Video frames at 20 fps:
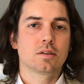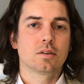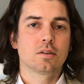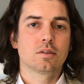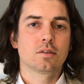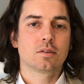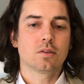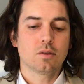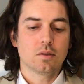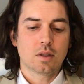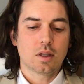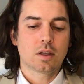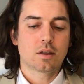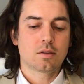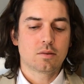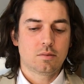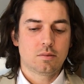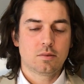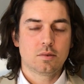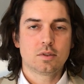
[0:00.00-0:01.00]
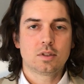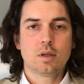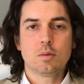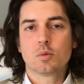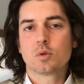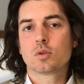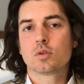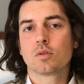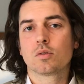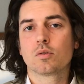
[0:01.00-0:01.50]
So like the
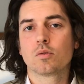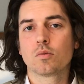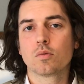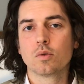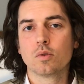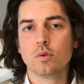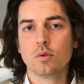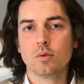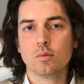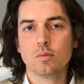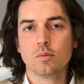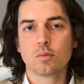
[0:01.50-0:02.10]
temperature of the room,